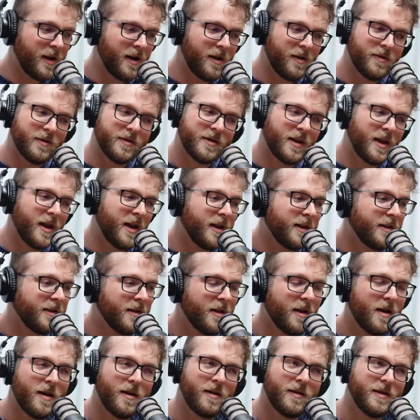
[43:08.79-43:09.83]
I was like,
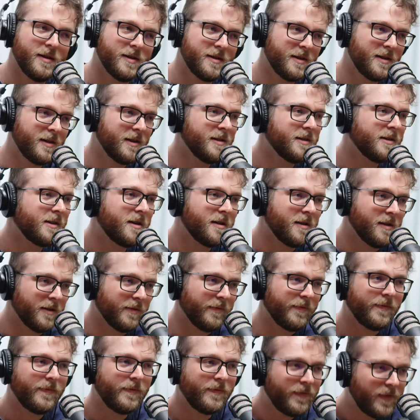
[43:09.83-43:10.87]
no, he's
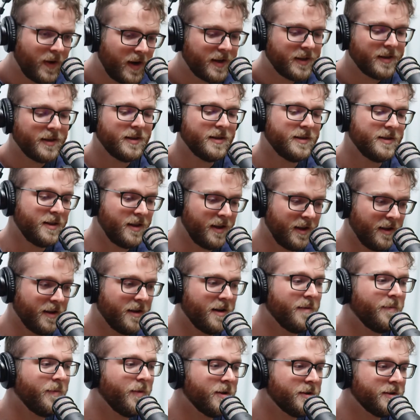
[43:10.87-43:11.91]
gonna fuck this thing
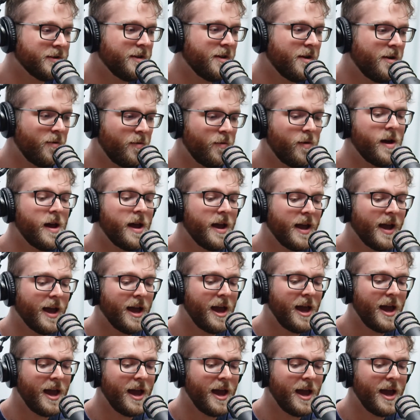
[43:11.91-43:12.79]
up. There's no way.